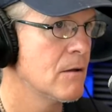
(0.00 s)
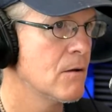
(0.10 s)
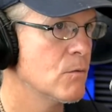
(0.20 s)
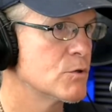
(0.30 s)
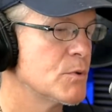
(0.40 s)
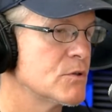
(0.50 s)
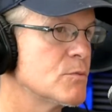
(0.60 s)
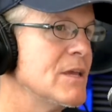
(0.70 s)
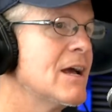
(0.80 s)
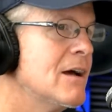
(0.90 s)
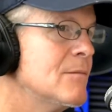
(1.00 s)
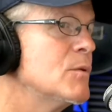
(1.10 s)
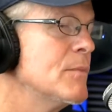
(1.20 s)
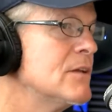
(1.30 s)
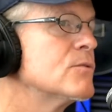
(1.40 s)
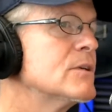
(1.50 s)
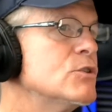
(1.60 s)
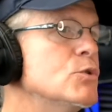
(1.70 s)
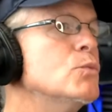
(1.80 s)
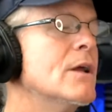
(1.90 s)
We're supposed to be complementary
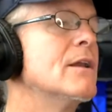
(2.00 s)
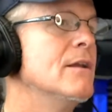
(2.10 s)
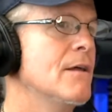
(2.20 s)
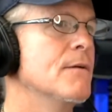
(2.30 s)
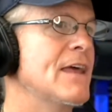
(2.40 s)
to one another.